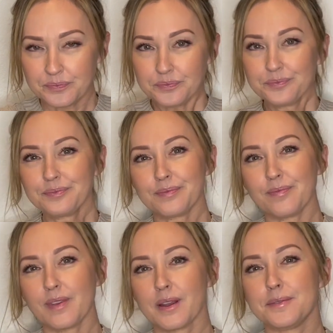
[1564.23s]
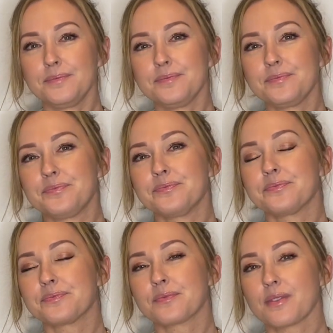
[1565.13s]

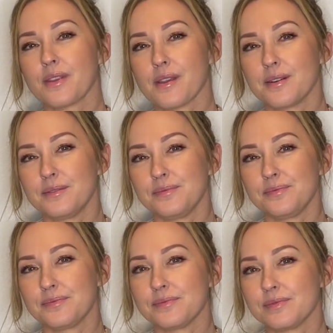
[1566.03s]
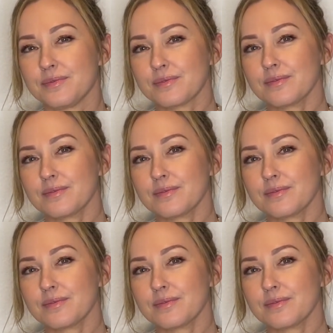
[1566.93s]
No words are spoken by the person on screen.